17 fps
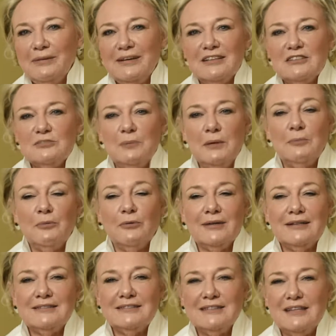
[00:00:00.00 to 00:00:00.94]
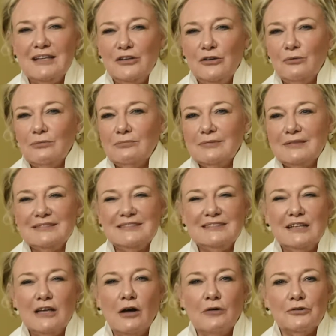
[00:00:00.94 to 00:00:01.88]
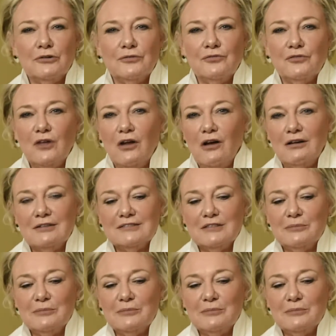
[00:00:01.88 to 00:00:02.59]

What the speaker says: because people can see you and see all your flaws